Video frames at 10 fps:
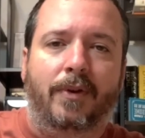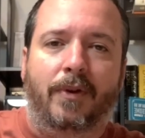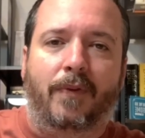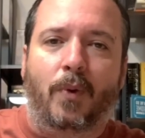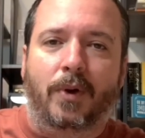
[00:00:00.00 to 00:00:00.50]

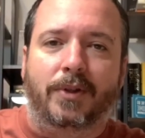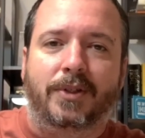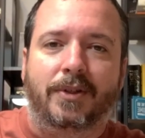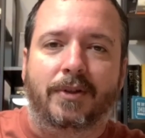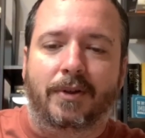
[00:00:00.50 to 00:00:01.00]
Of
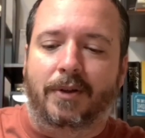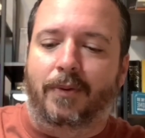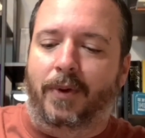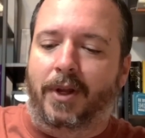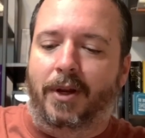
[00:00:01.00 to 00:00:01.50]
course,
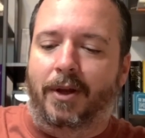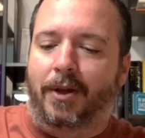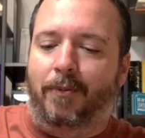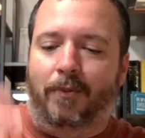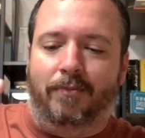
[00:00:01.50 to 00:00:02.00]
we need
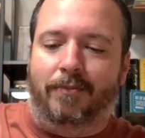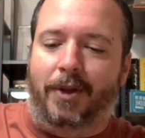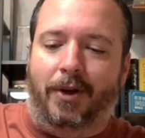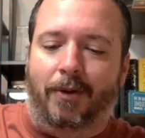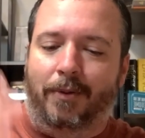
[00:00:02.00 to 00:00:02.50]

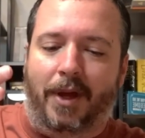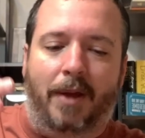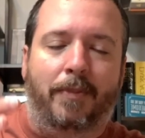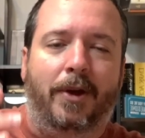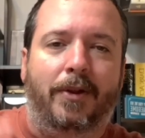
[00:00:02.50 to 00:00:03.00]

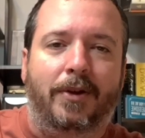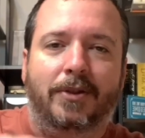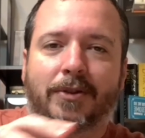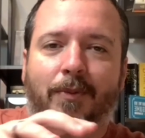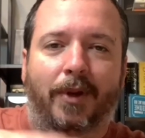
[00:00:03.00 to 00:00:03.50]

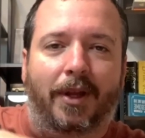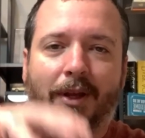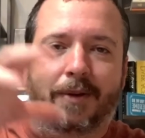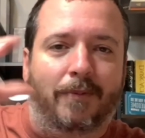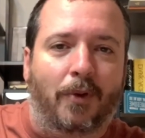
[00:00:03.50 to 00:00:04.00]
A-pillars, we
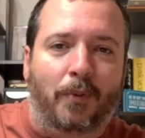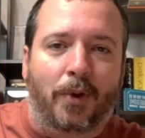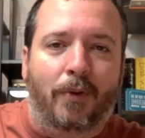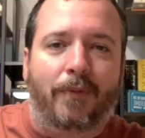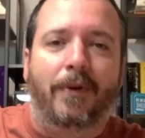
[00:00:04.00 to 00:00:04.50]
need a
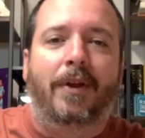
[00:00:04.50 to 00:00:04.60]
roof.